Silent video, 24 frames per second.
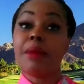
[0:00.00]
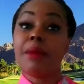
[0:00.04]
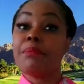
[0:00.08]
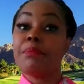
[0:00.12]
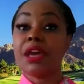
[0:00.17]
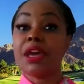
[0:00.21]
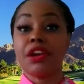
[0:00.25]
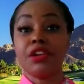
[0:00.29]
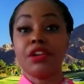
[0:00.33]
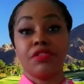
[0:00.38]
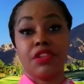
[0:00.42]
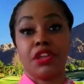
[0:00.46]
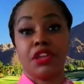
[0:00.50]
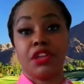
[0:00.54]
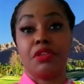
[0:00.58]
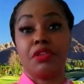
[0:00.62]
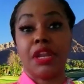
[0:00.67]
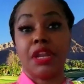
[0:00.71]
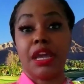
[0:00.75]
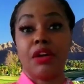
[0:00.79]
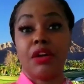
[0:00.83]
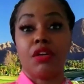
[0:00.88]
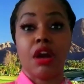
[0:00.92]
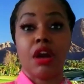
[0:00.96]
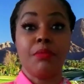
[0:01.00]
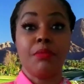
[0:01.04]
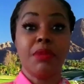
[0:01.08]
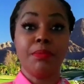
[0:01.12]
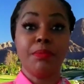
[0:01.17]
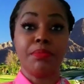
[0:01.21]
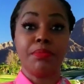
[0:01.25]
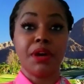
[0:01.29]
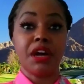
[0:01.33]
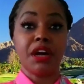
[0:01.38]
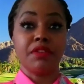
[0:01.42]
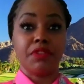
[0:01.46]
i'm better than you now or
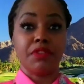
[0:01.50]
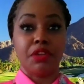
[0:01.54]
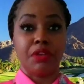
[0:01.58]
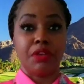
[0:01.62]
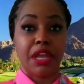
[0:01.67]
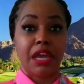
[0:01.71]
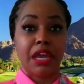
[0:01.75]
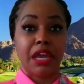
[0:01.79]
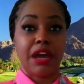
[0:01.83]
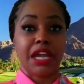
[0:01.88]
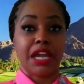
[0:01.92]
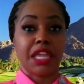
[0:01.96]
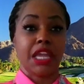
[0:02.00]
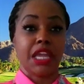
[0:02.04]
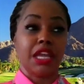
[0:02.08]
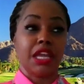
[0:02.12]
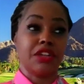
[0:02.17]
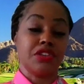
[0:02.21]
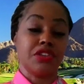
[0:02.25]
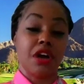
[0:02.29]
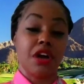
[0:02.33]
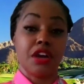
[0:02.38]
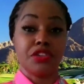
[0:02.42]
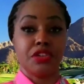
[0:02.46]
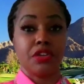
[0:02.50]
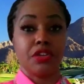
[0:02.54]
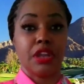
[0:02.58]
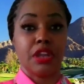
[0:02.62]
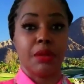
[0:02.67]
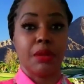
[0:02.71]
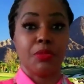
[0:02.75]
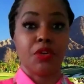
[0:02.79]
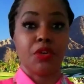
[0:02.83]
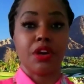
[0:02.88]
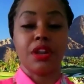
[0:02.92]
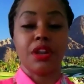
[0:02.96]
i'm above you now i can't talk to
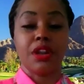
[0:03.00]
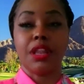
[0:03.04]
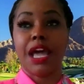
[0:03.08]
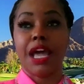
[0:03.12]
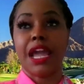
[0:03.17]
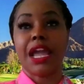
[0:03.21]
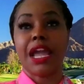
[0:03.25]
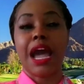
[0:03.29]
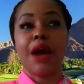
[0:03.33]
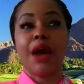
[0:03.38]
you anymore like